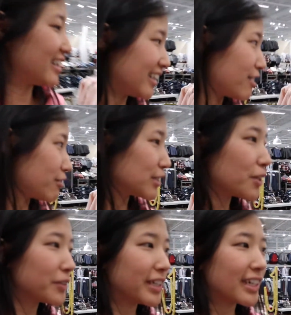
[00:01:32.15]
Leah was
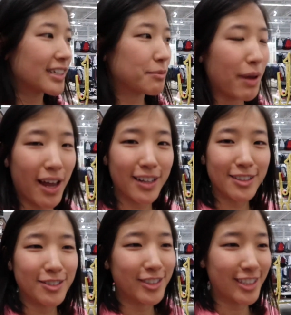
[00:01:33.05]
holding us back,
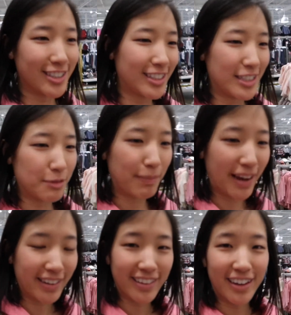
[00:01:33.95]
so Justin is
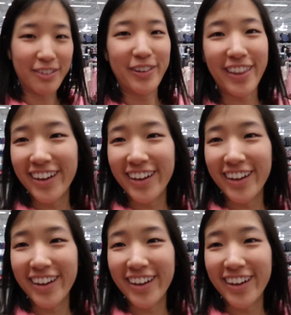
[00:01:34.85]
back there with